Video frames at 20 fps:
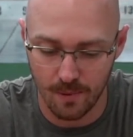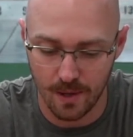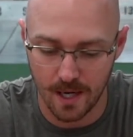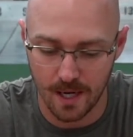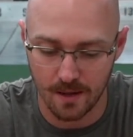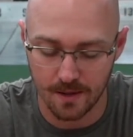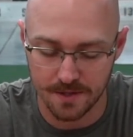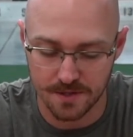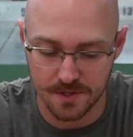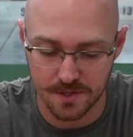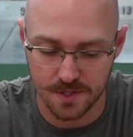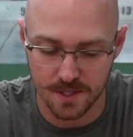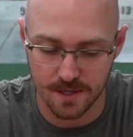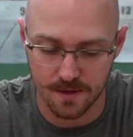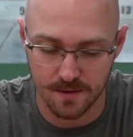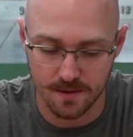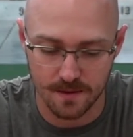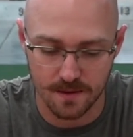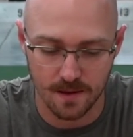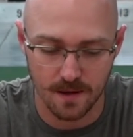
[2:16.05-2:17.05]
polished,
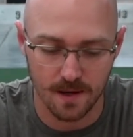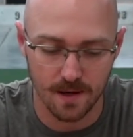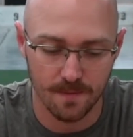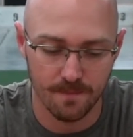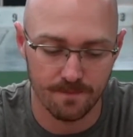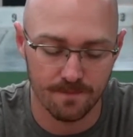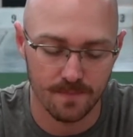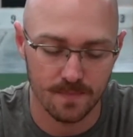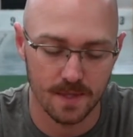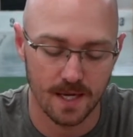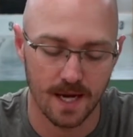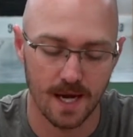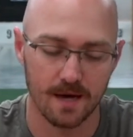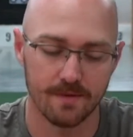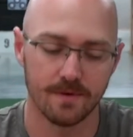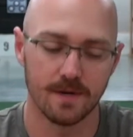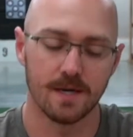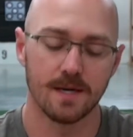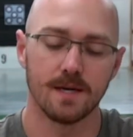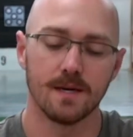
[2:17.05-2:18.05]
and they
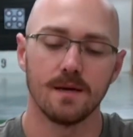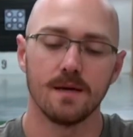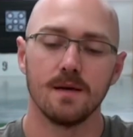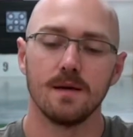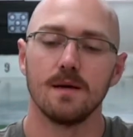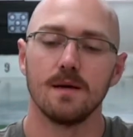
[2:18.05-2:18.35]
have a